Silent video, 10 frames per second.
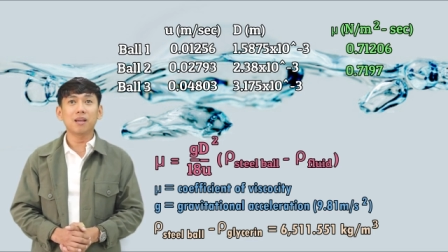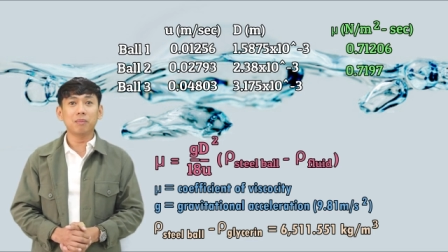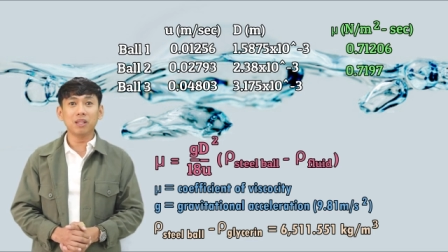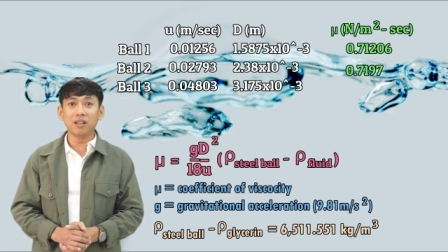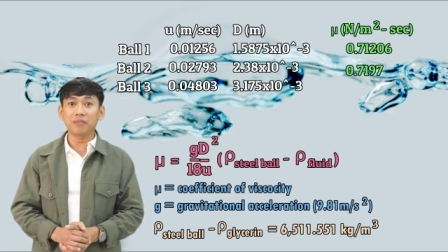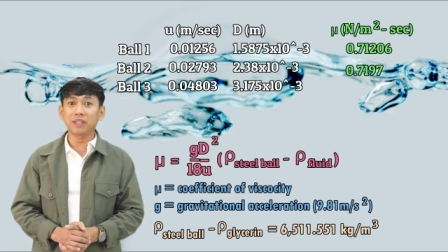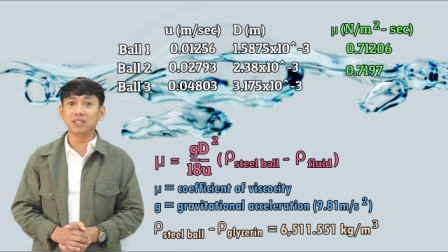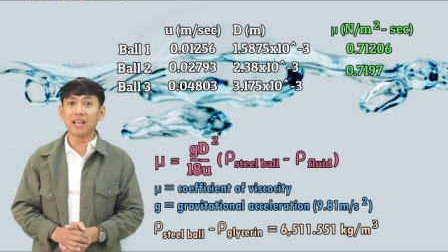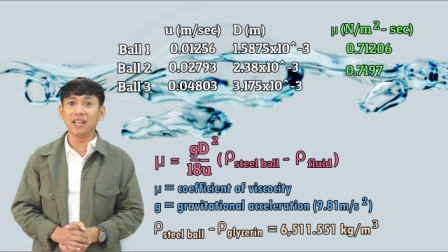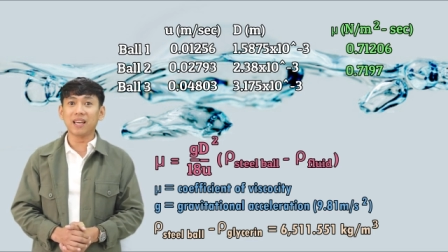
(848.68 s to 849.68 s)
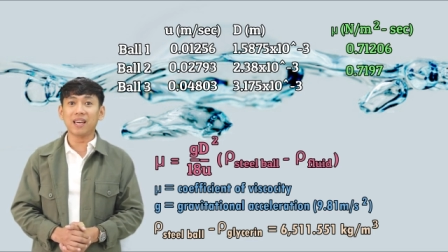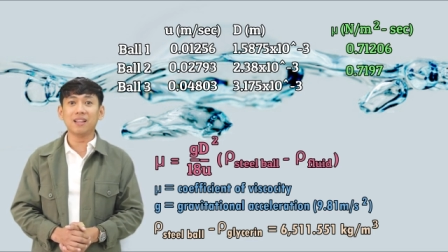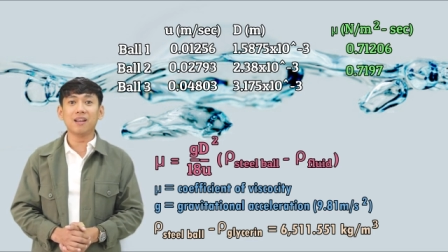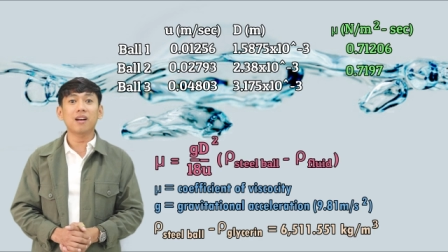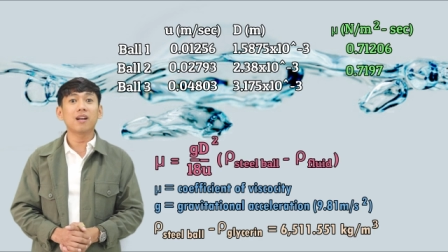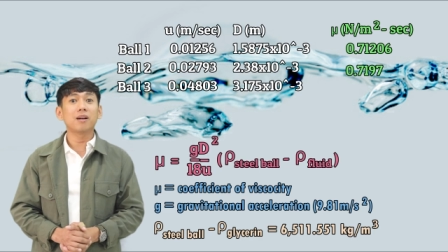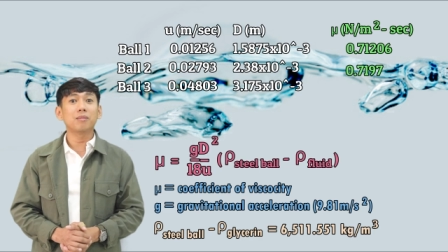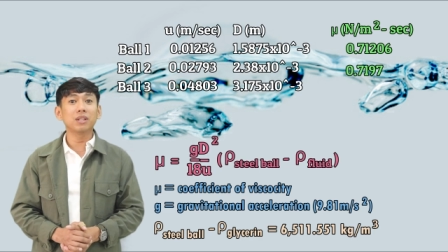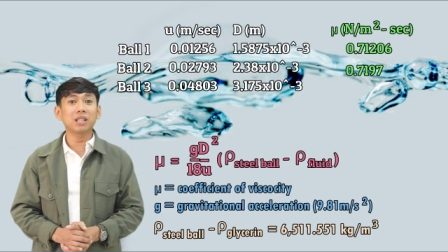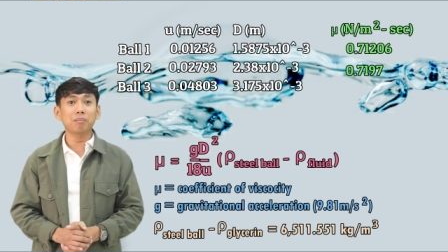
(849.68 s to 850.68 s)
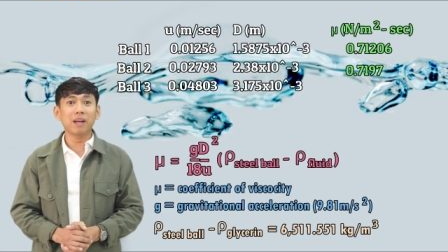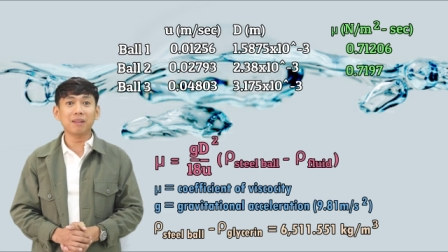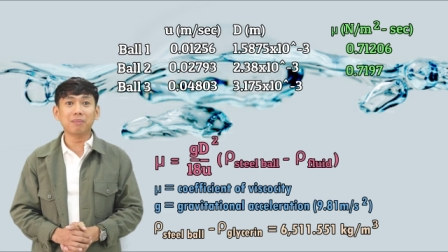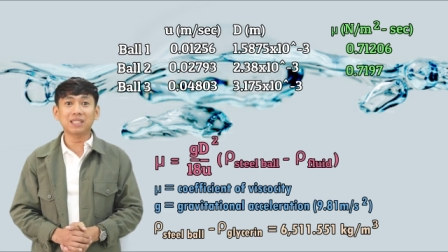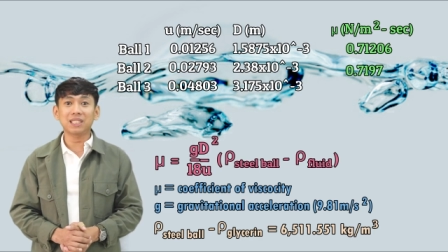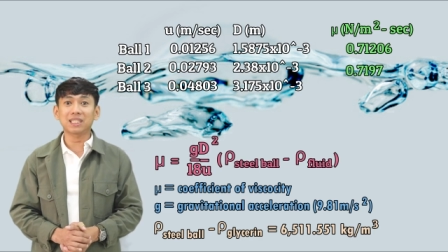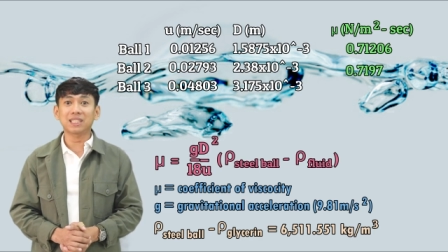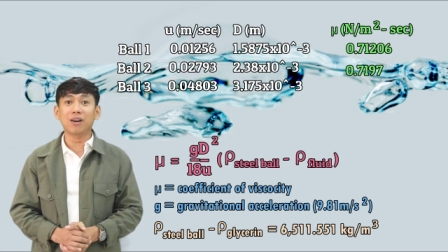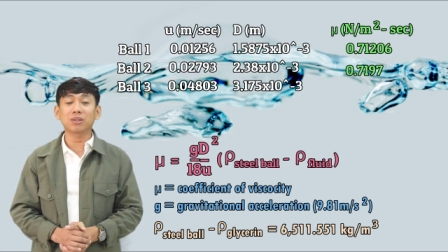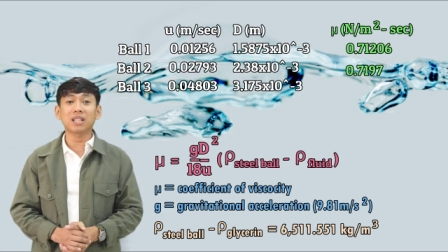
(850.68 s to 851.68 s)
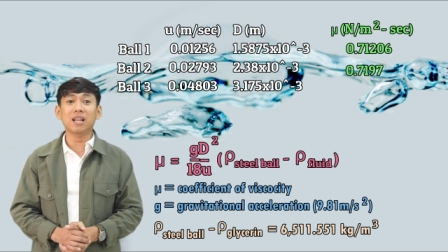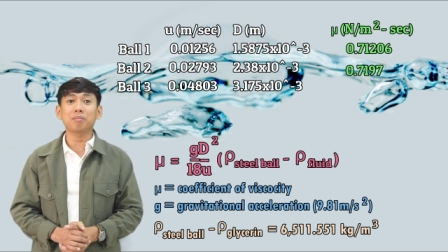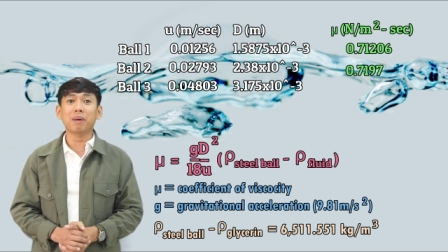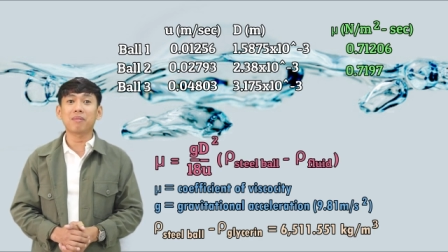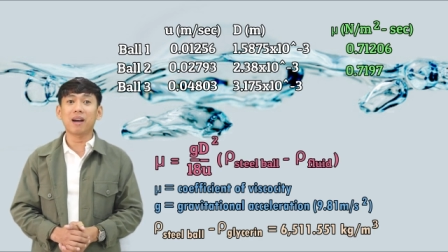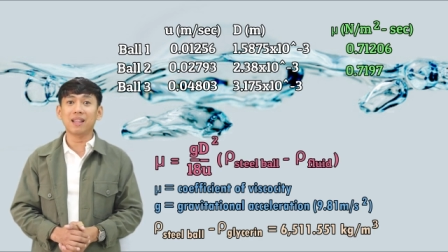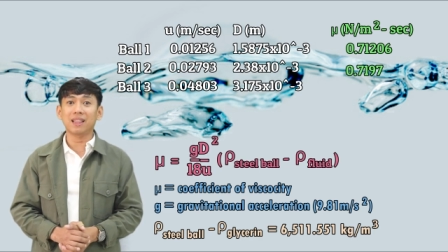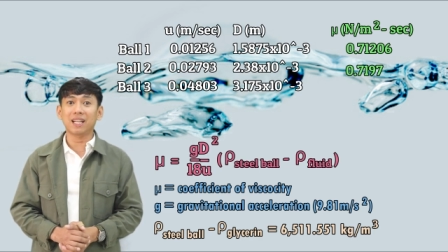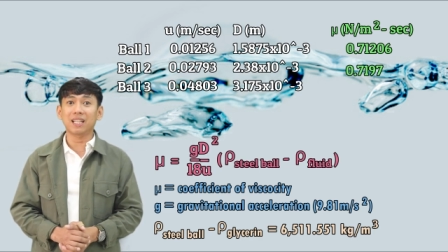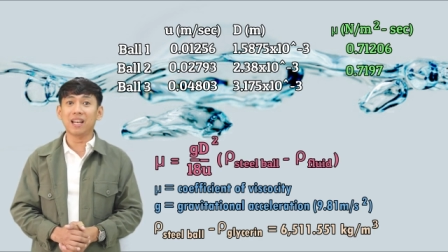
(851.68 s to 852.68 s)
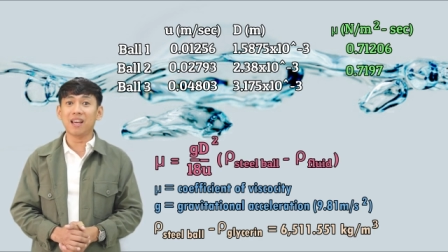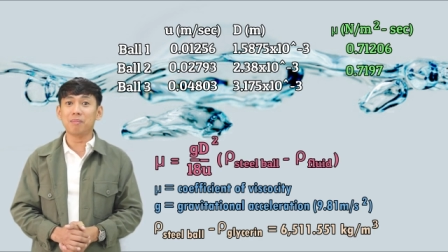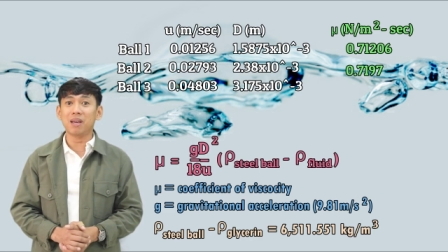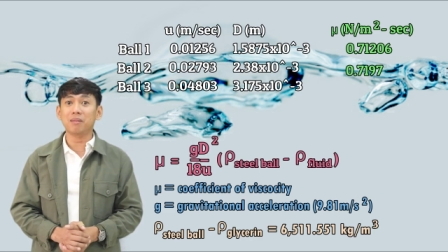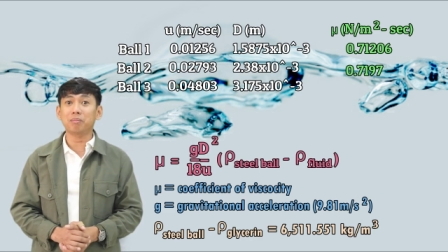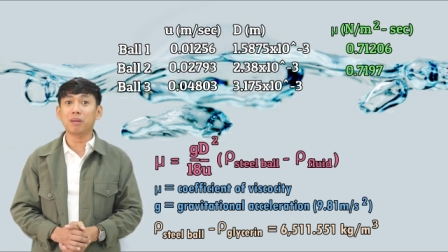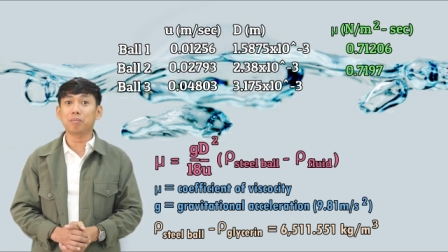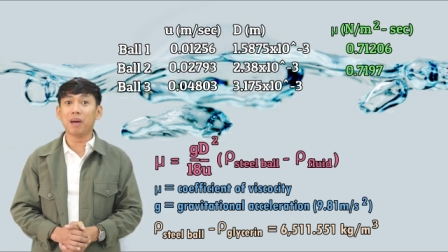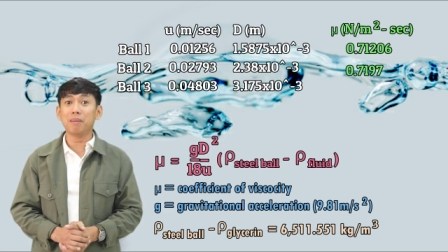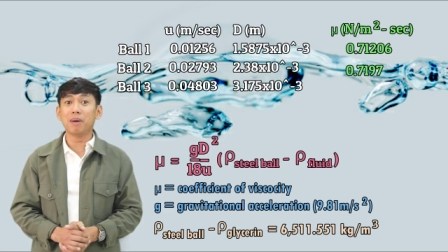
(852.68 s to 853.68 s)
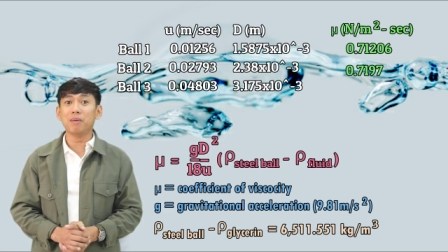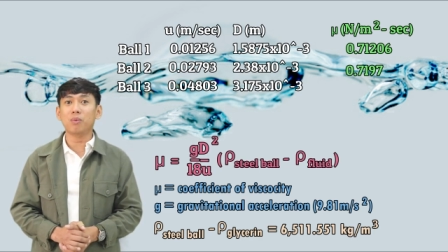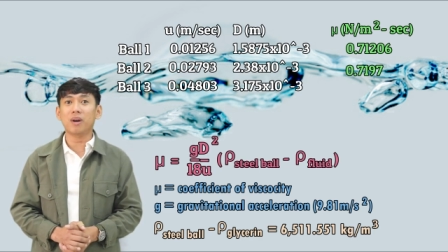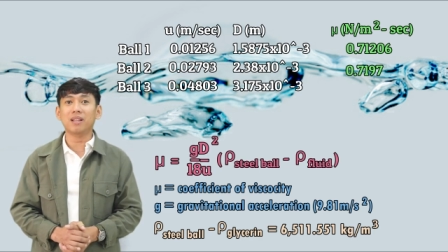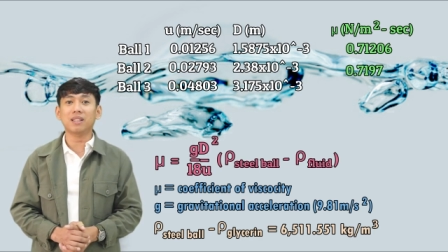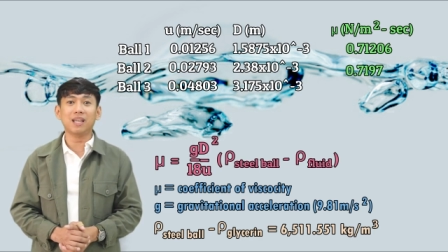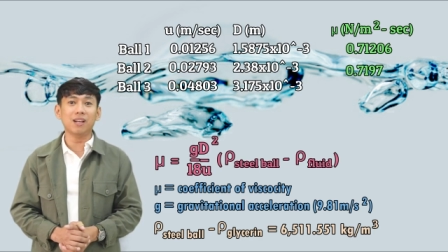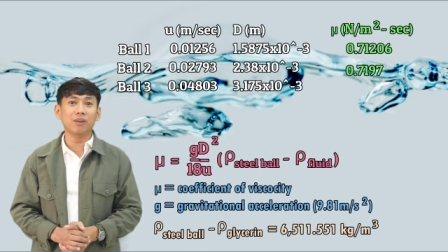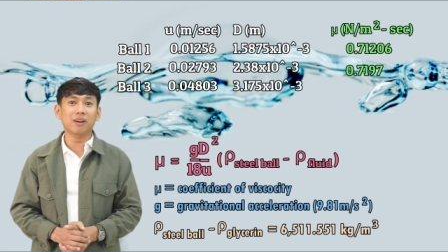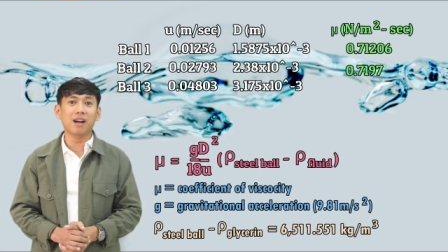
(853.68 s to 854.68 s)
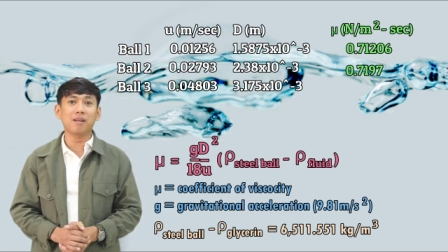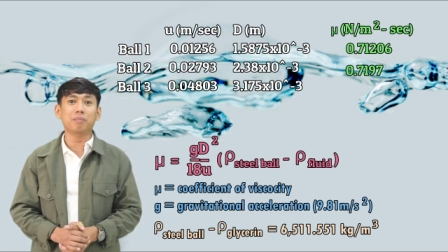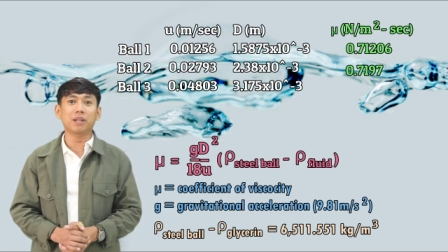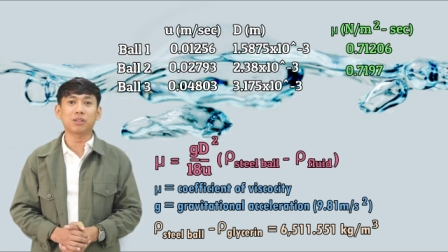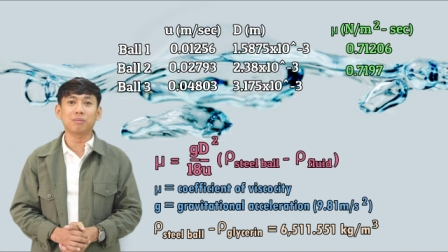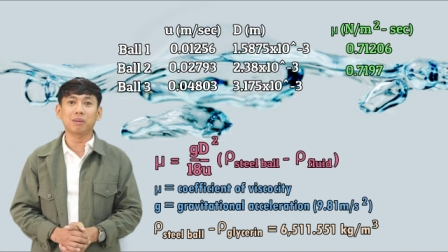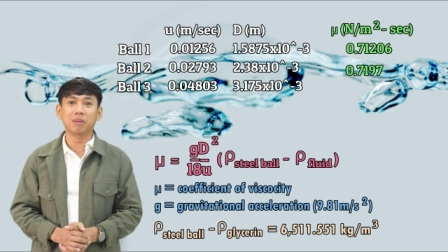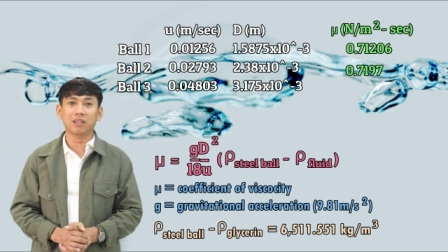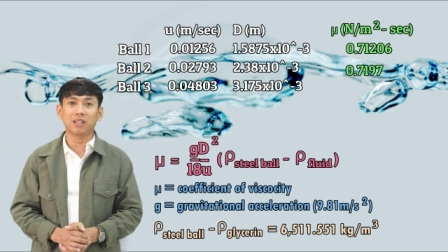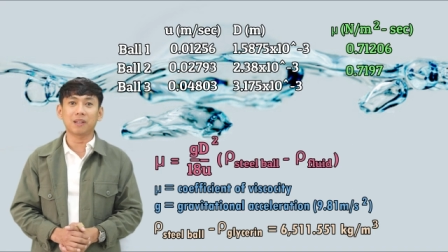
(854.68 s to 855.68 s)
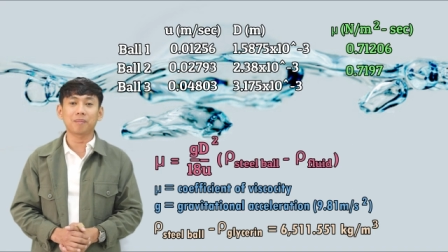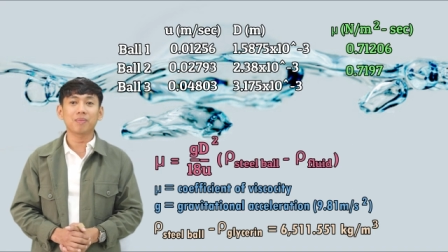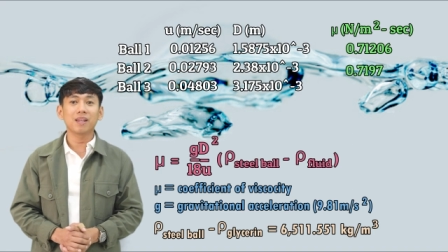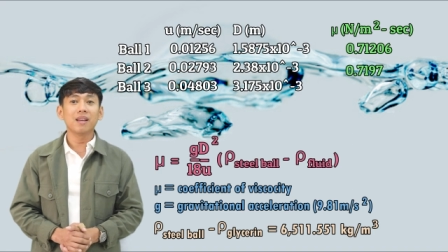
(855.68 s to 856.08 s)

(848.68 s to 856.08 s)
meter per second multiplied by 6,511.551 kg per cubic meter.